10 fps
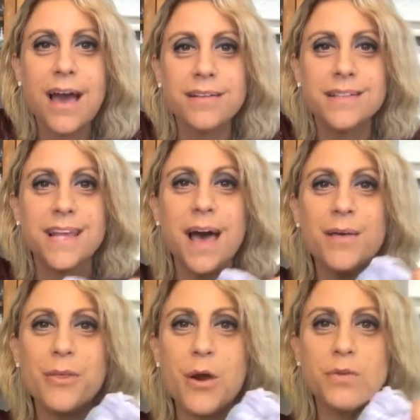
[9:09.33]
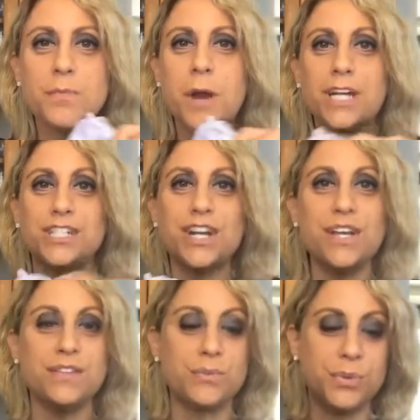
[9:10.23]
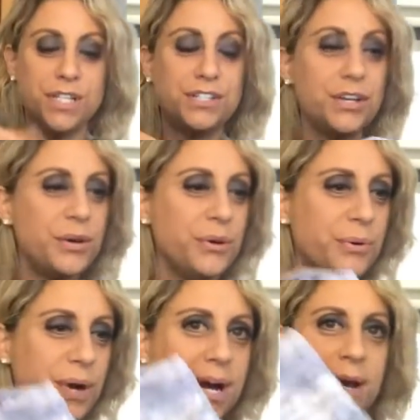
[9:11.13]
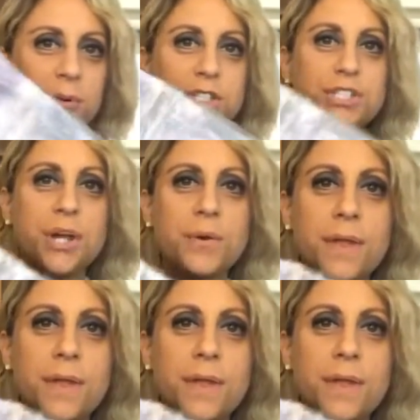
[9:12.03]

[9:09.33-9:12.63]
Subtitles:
sell those brushes. We do. I will show